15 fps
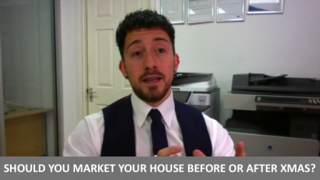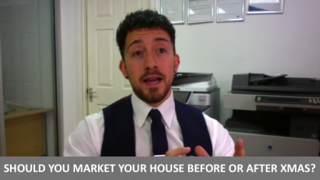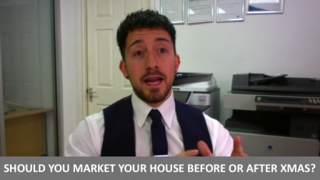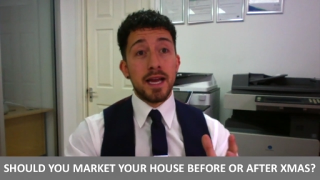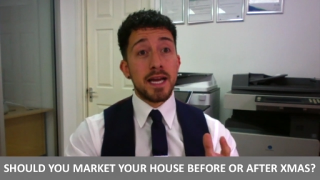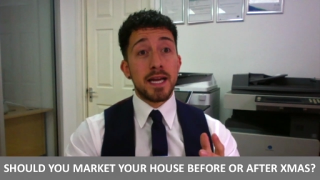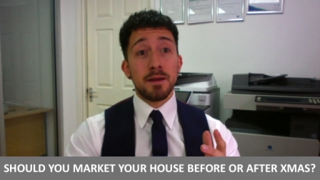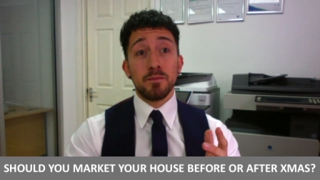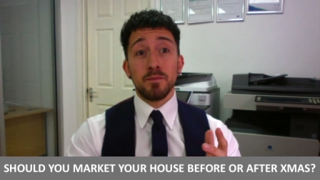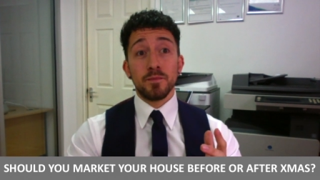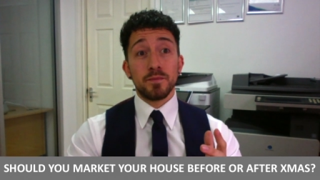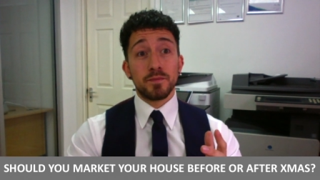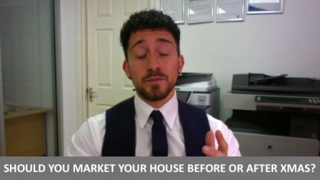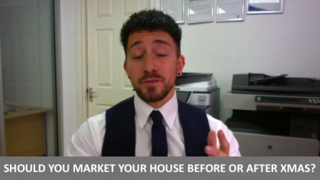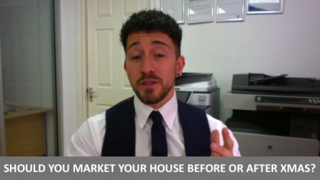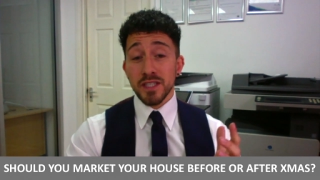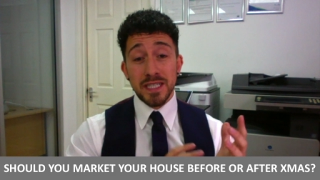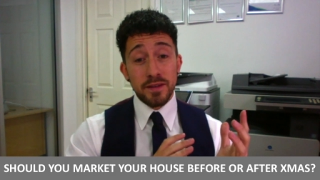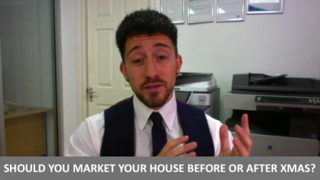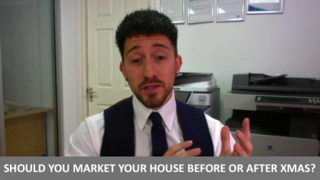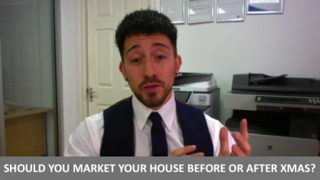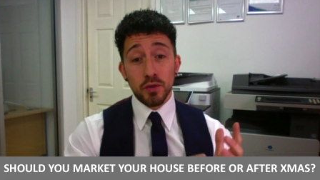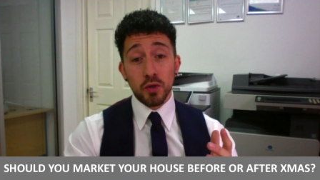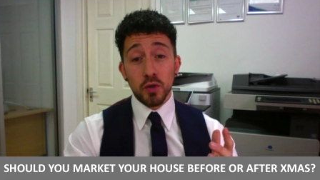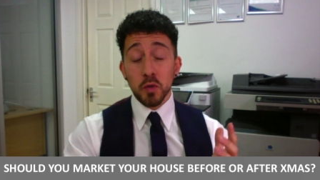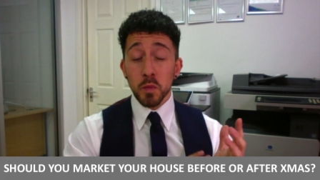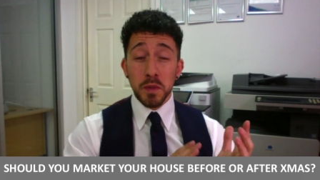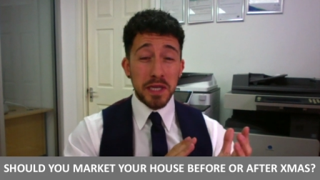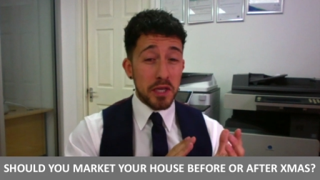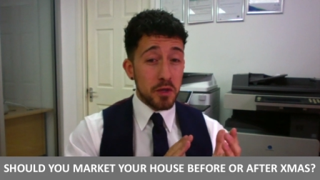Um, just give us a call.
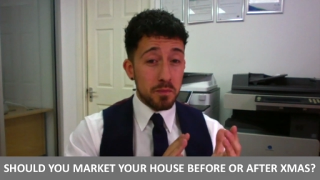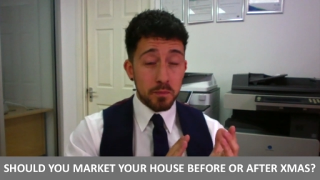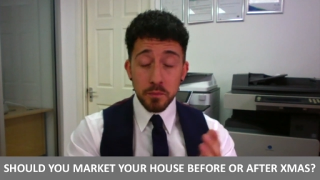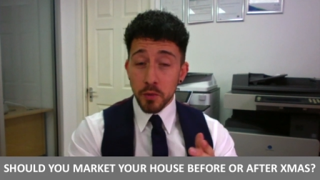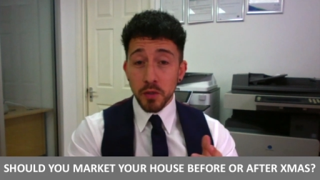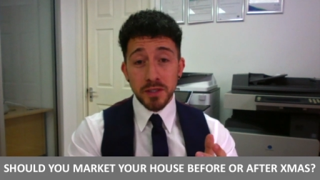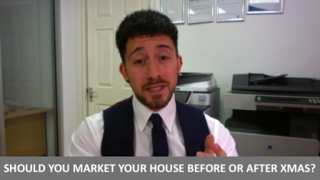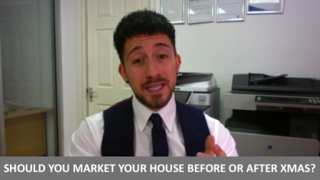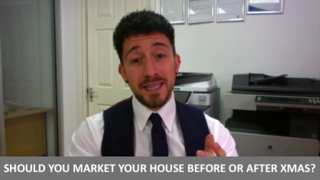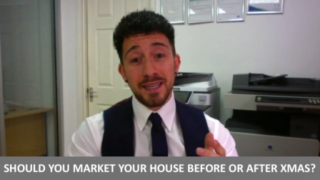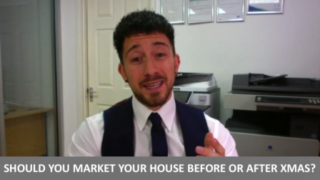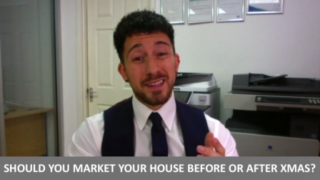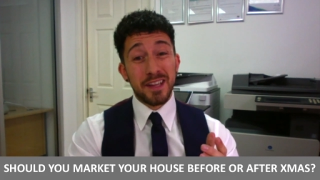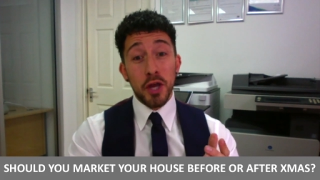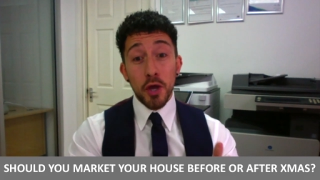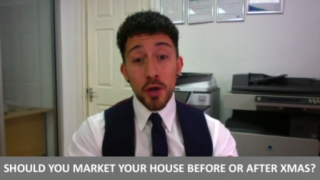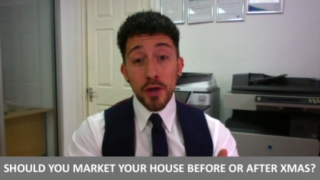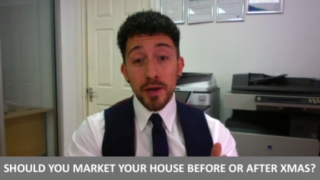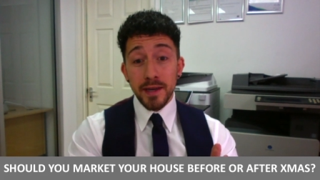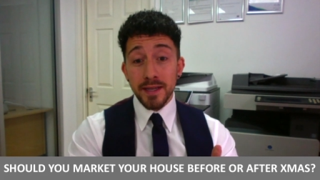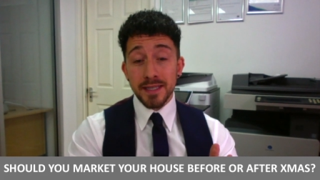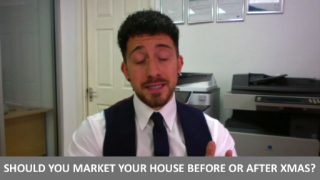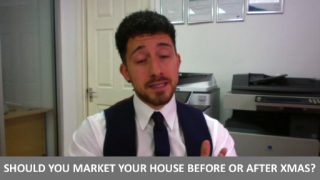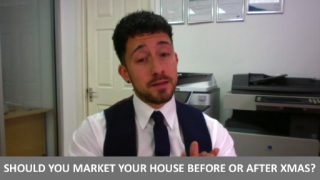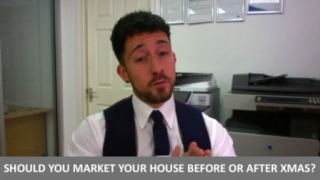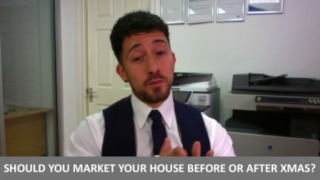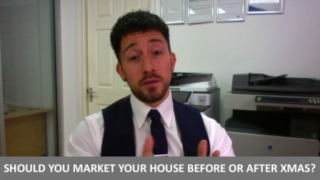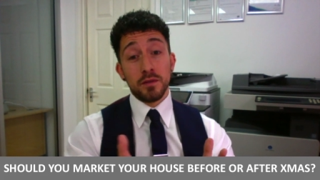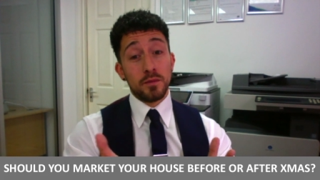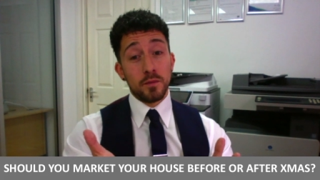We'll get you booked in at the earliest.
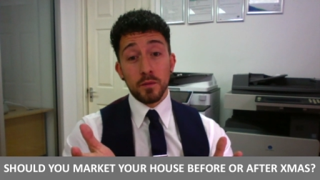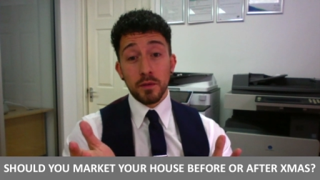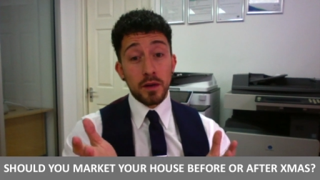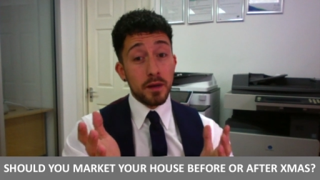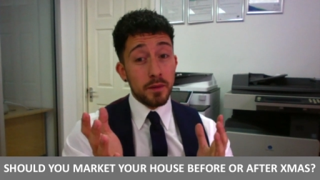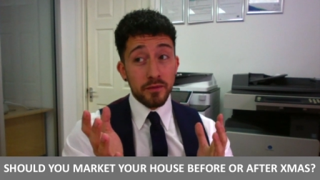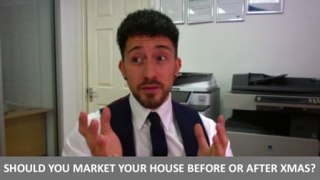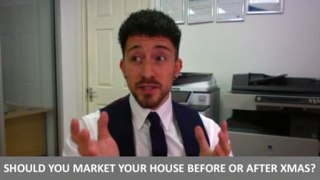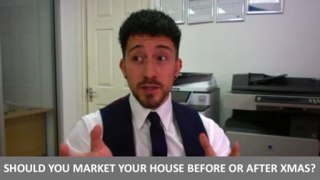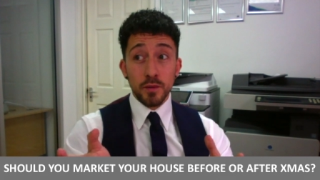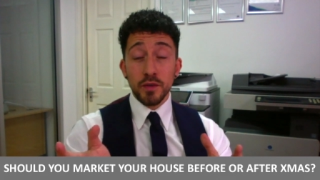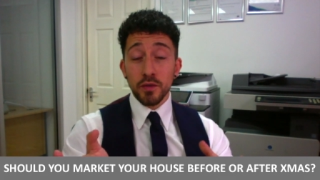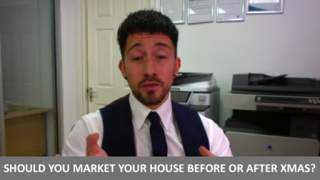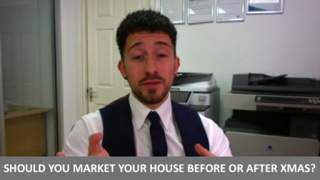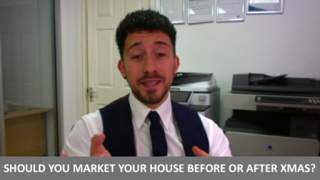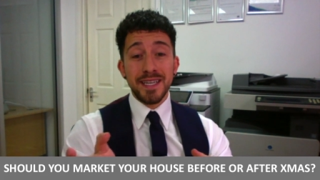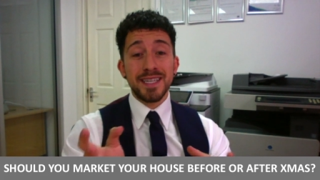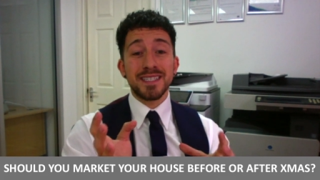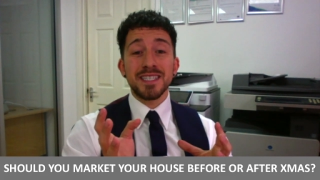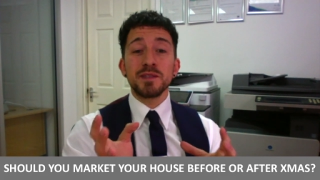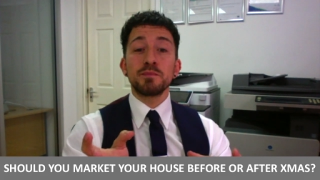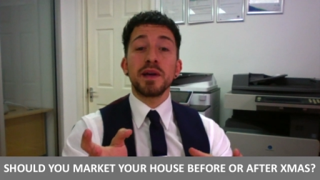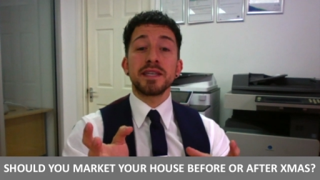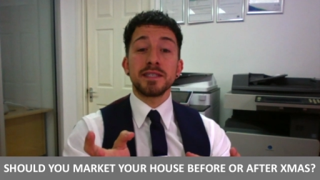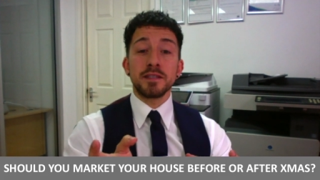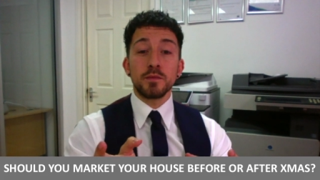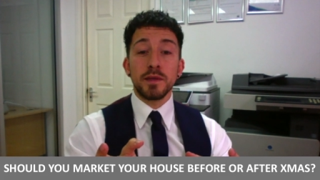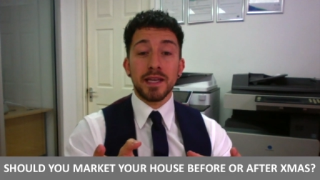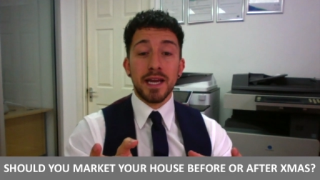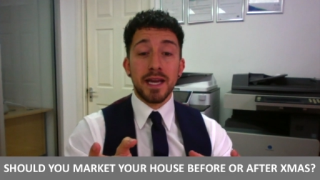We'll suit your needs as best as
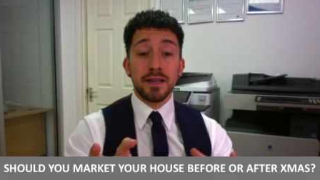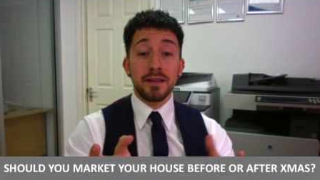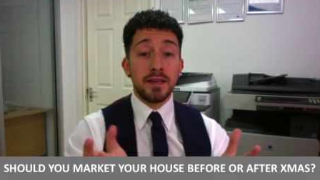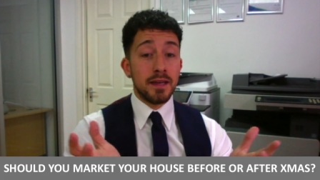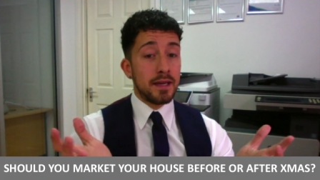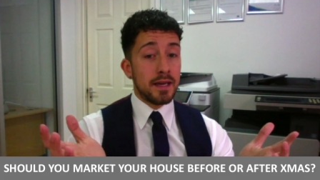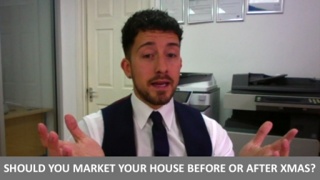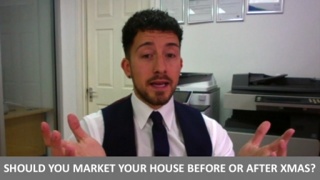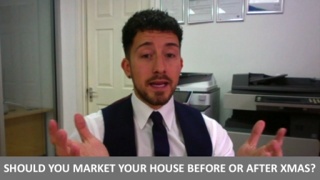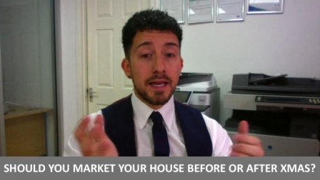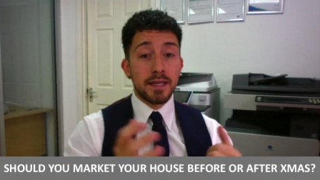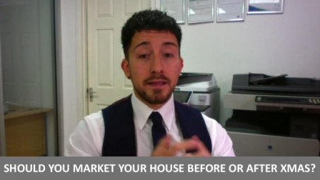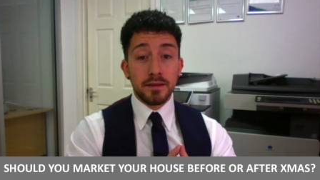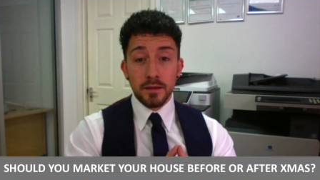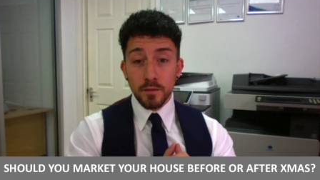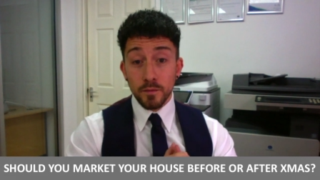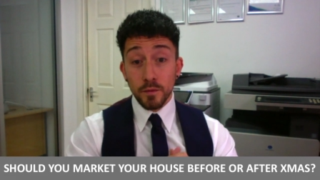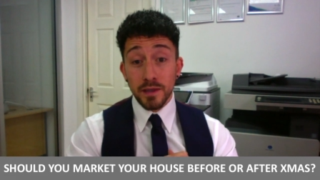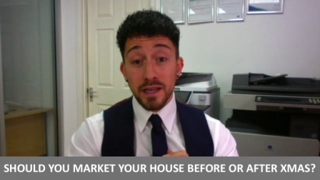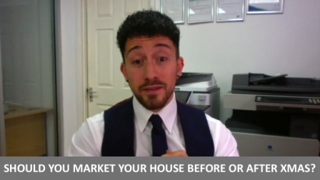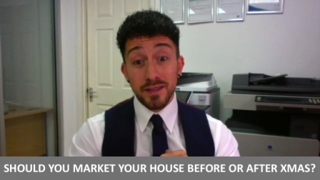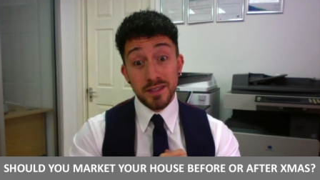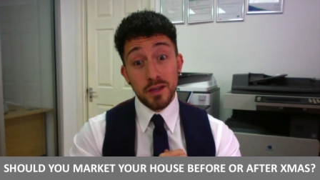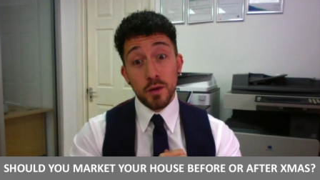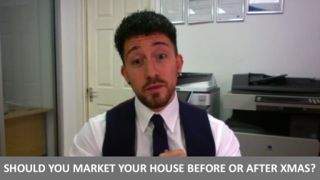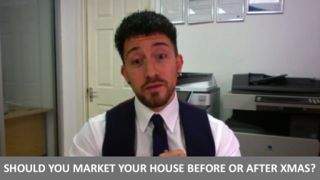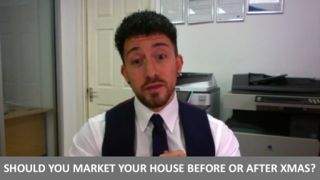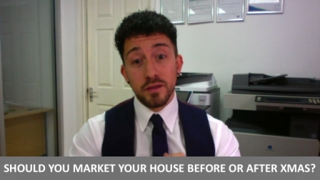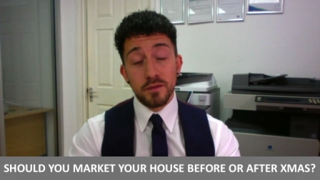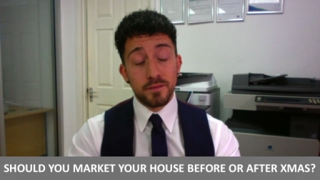we can, and we'll get things going
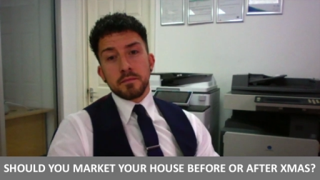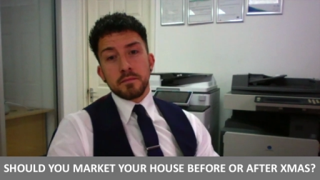for you.